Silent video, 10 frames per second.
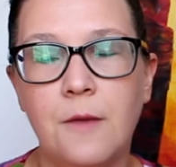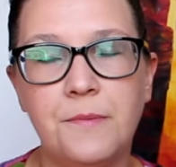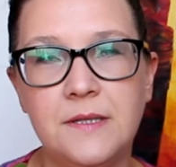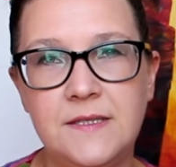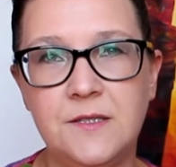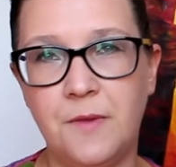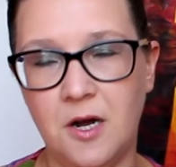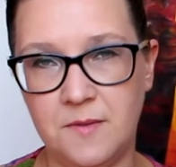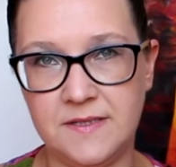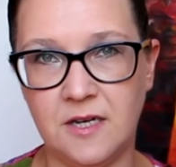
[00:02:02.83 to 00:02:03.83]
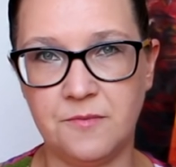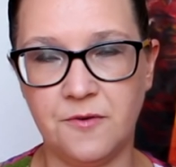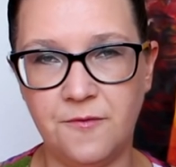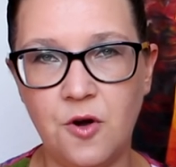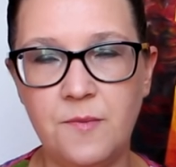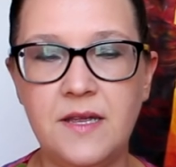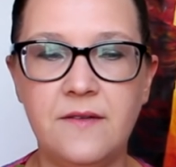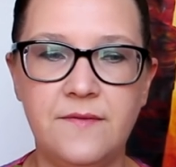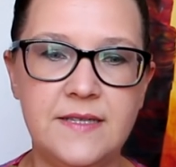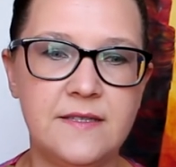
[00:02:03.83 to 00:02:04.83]
our police departments are
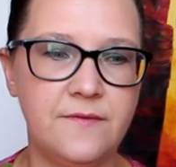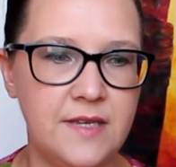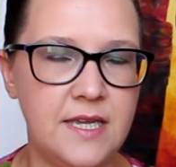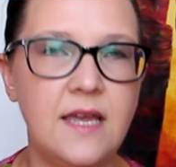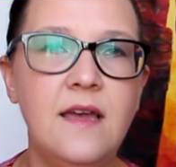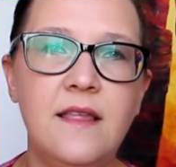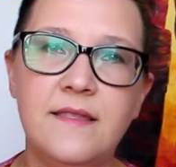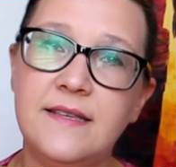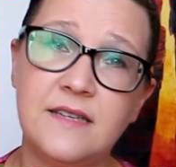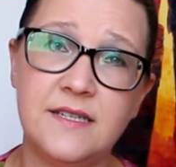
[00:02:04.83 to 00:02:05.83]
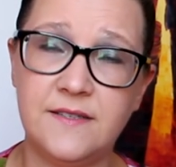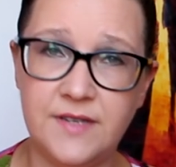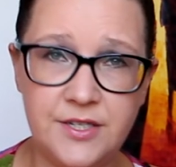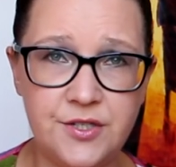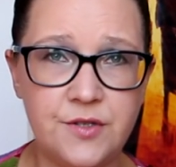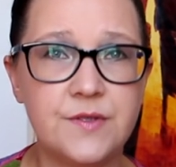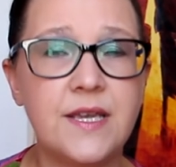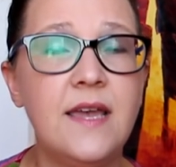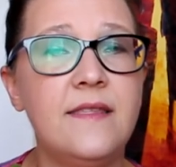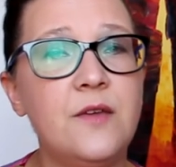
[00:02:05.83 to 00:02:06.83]
performing vis-a-vis these kinds of issues,
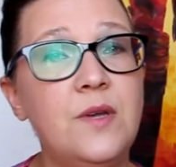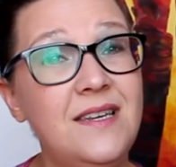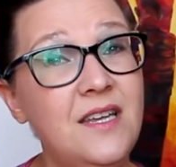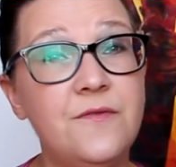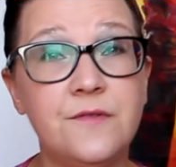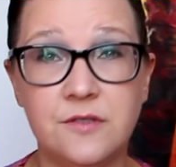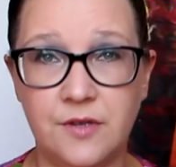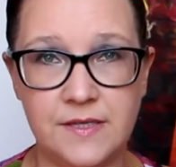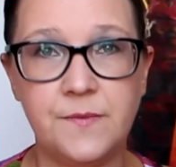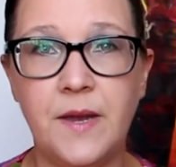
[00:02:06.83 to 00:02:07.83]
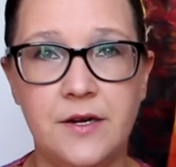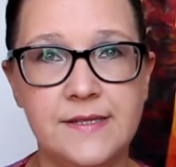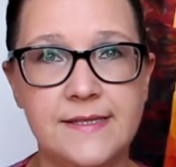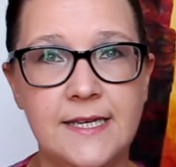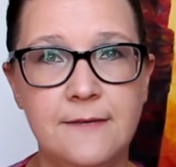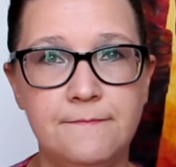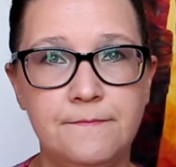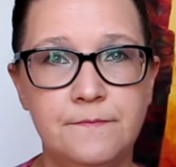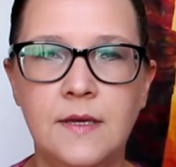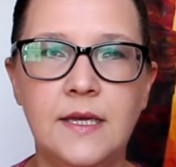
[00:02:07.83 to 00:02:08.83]
then we need full transparency.
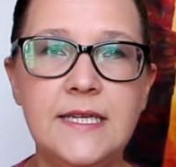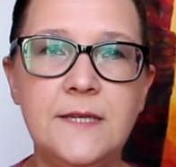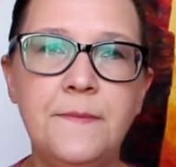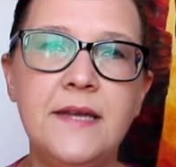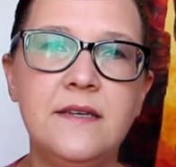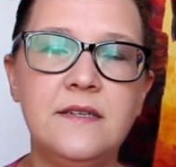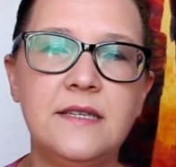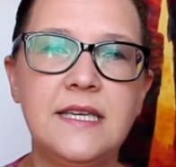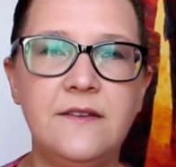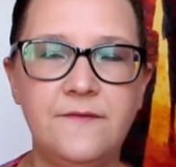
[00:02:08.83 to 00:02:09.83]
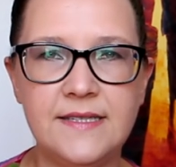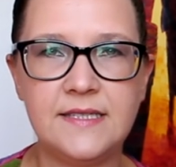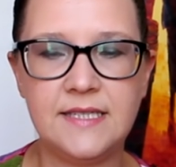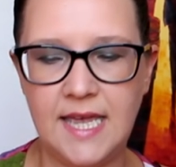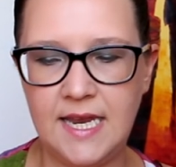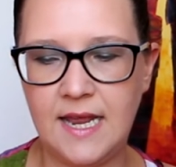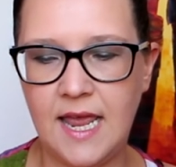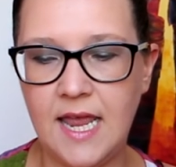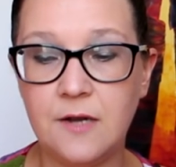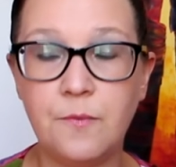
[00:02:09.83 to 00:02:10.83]
Independently investigate
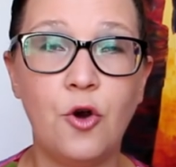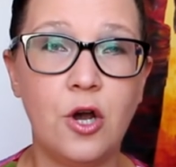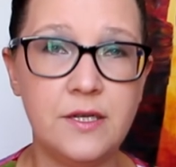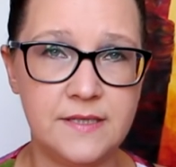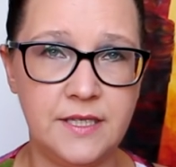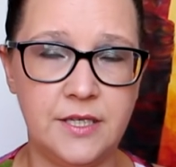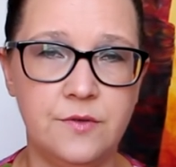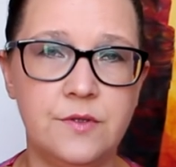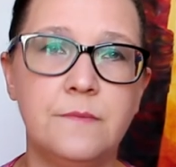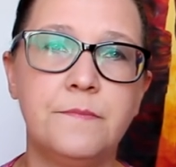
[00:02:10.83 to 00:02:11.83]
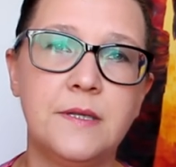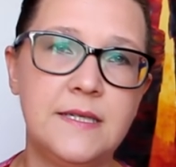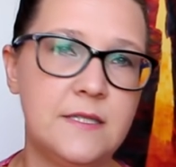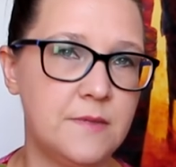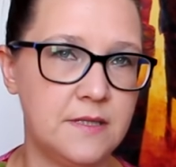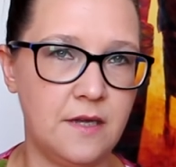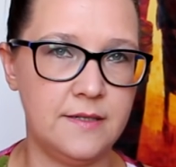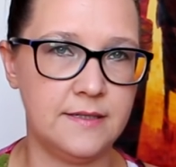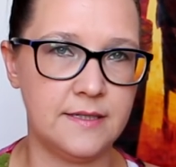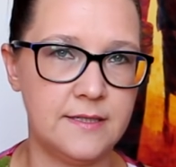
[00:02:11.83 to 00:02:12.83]
and prosecute police
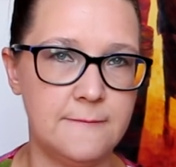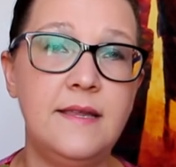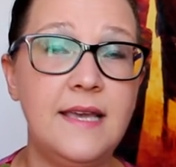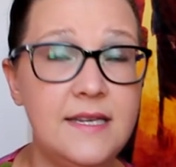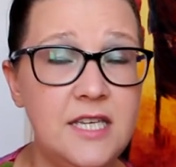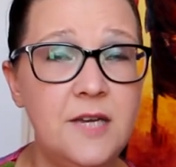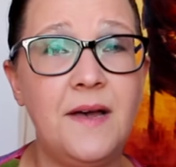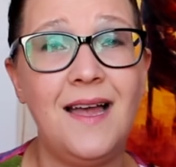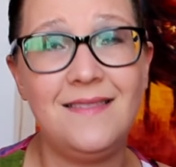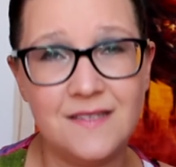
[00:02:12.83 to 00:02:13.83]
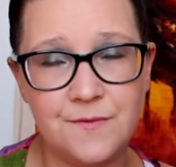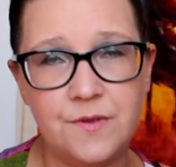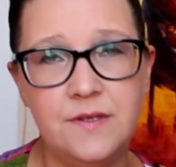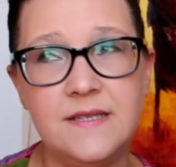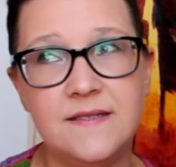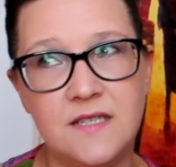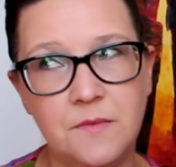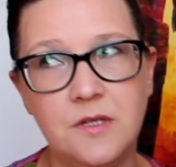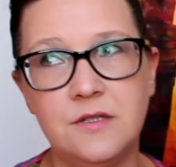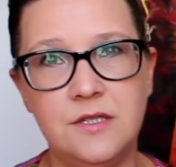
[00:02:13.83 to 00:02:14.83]
misconduct. The idea behind this one is
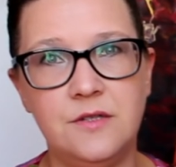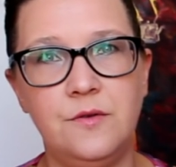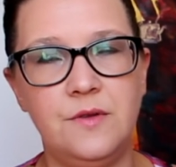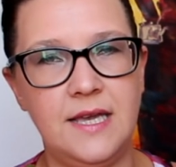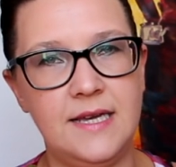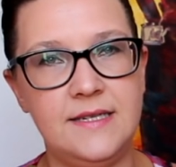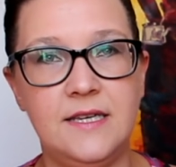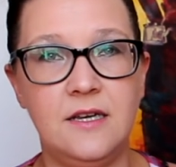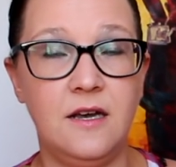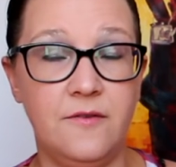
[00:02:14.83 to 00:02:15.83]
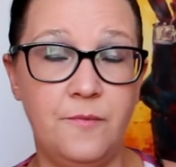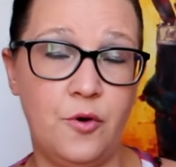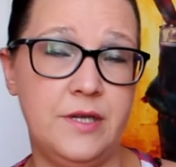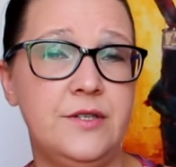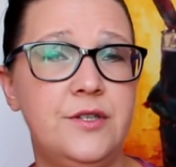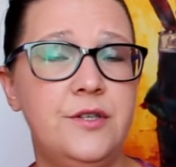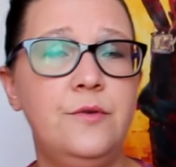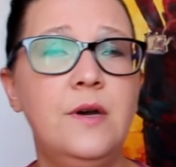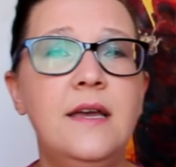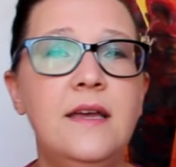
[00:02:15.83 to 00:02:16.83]
similar to the idea of point
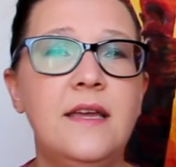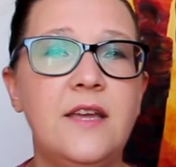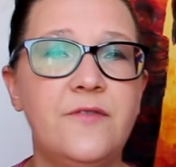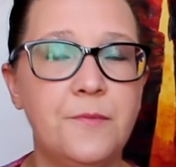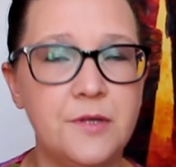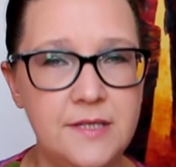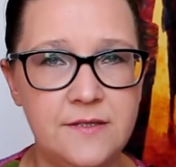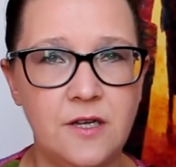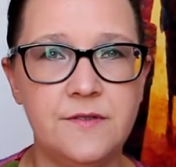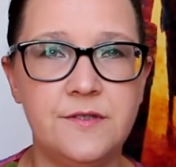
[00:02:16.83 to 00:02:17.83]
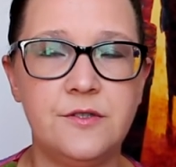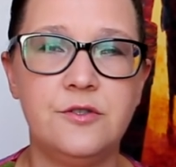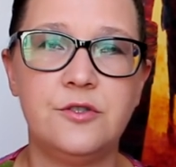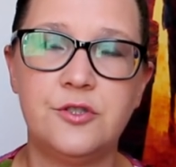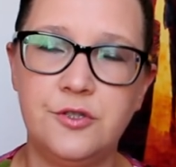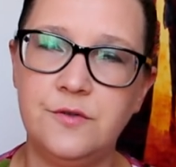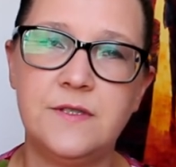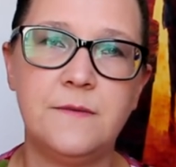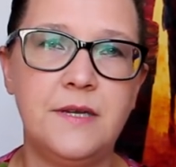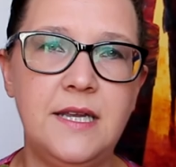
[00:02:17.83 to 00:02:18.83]
2. If a police officer shoots
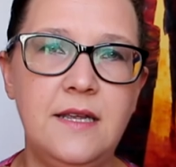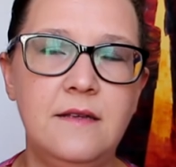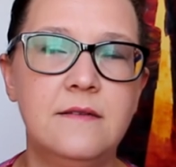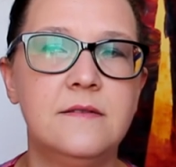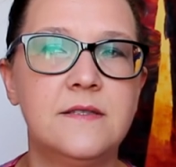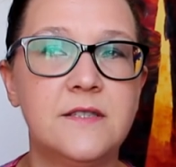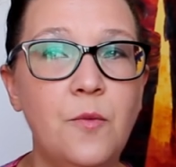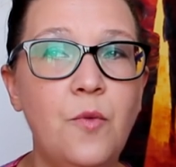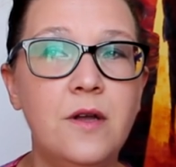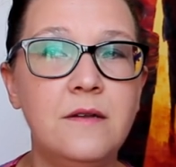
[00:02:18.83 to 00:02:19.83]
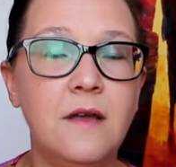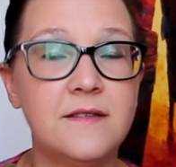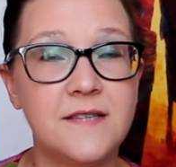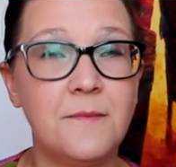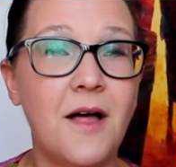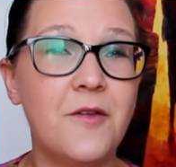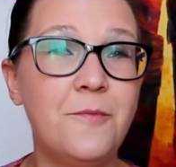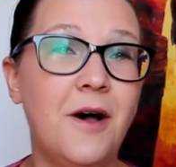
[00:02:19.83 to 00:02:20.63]
somebody, some other